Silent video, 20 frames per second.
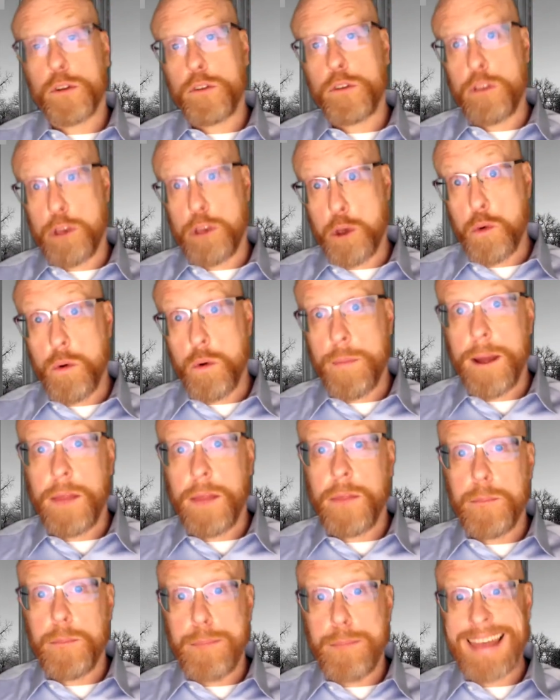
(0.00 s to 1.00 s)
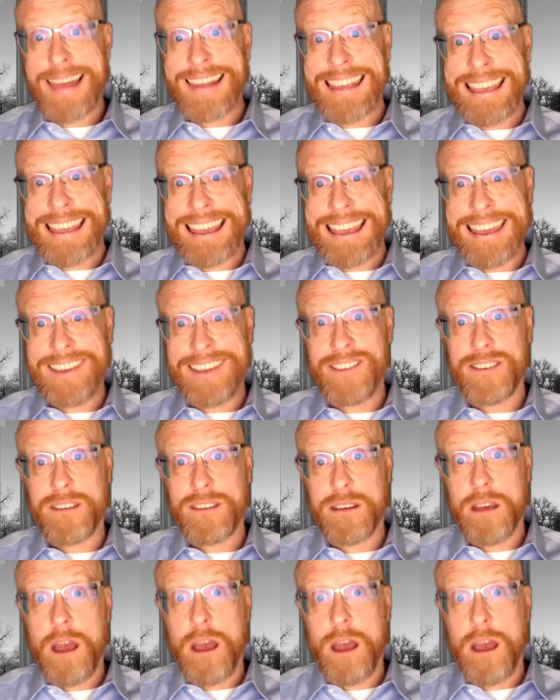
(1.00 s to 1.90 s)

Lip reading: to you about the Bailey case,